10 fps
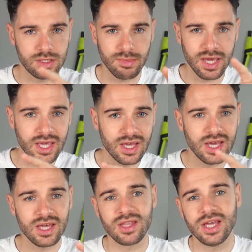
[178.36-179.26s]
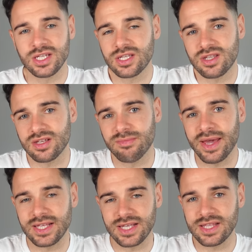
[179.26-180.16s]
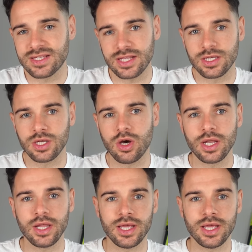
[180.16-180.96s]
To me, it just doesn't make sense, that design.